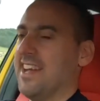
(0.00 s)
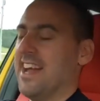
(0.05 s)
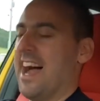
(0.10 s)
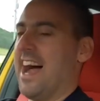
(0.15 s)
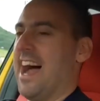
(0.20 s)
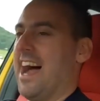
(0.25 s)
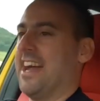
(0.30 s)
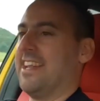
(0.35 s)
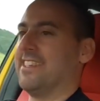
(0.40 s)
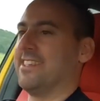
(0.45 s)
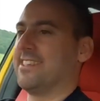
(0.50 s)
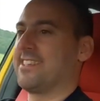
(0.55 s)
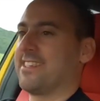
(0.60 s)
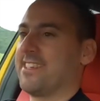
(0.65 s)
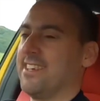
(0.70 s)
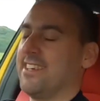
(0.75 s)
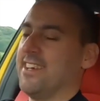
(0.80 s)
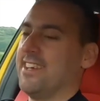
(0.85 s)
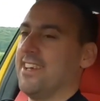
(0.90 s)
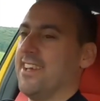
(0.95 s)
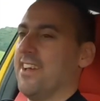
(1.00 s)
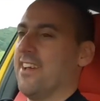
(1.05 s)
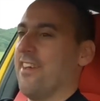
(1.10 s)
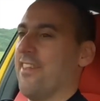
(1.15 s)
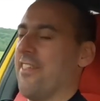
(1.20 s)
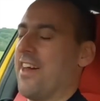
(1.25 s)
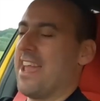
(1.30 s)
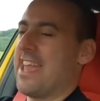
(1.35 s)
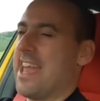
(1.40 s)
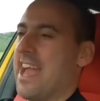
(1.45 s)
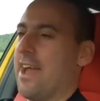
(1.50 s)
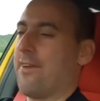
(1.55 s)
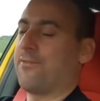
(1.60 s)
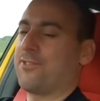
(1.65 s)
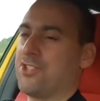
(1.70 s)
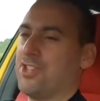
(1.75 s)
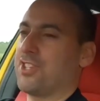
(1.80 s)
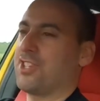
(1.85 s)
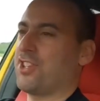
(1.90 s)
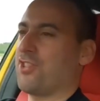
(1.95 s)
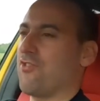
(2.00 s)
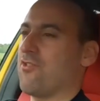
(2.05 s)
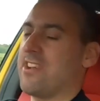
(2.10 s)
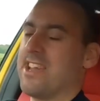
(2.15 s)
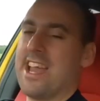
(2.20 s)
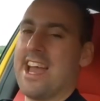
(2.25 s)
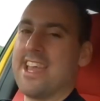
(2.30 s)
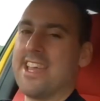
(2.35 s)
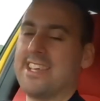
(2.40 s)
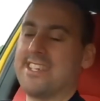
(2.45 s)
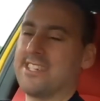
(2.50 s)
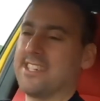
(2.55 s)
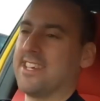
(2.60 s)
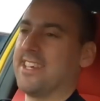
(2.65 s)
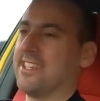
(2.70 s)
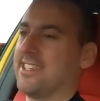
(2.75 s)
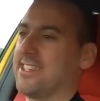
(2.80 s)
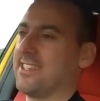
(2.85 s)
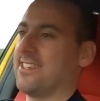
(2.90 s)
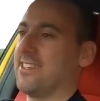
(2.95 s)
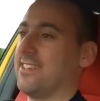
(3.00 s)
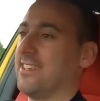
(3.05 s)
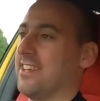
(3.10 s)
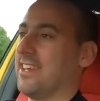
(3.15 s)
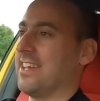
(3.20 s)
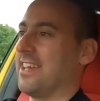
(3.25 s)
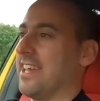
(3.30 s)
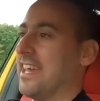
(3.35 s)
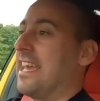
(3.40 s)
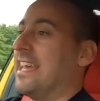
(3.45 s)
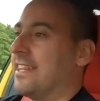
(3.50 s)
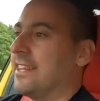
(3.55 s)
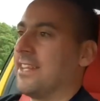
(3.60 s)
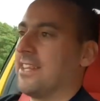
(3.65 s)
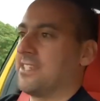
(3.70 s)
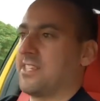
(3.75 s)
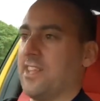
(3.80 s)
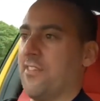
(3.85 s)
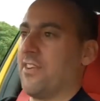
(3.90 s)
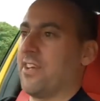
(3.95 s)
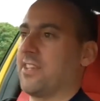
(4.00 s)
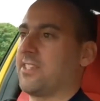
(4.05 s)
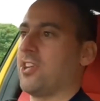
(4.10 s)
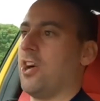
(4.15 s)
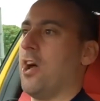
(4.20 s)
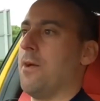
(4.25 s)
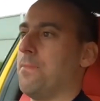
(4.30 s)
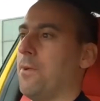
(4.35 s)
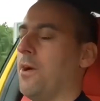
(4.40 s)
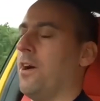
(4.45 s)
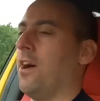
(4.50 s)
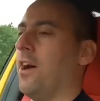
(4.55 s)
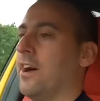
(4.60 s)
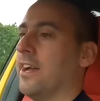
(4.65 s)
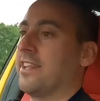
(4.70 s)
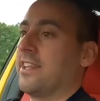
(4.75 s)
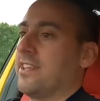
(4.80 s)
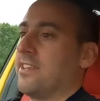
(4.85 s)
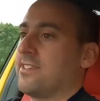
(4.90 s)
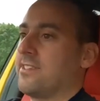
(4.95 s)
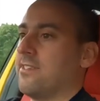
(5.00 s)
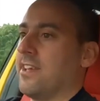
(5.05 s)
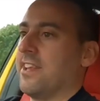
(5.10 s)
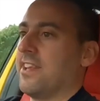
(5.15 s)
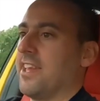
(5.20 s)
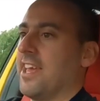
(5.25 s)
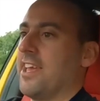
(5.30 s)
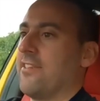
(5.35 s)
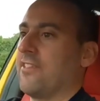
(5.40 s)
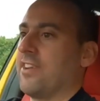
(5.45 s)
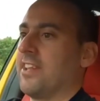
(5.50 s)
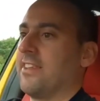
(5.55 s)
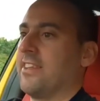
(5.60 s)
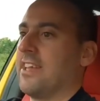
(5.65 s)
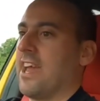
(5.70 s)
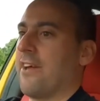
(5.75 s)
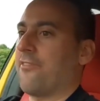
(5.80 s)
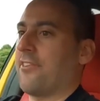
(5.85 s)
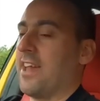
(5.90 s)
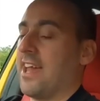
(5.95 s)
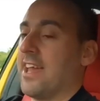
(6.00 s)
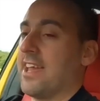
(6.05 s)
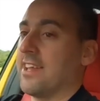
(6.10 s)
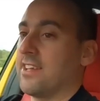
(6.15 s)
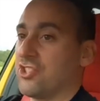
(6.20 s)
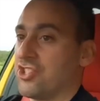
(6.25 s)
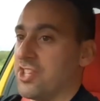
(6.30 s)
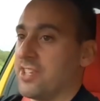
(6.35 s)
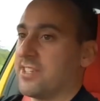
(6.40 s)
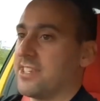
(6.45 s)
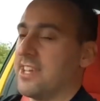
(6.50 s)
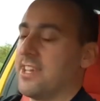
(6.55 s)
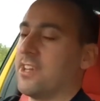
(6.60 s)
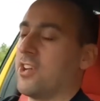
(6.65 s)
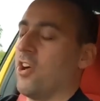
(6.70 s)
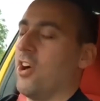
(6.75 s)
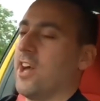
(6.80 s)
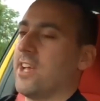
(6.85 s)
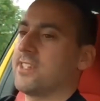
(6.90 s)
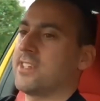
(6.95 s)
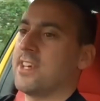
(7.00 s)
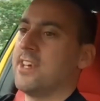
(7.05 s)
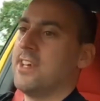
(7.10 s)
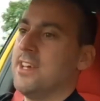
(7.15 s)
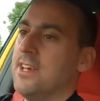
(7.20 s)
and they have just created in the Civic Type R, even in the FK8 GT guys,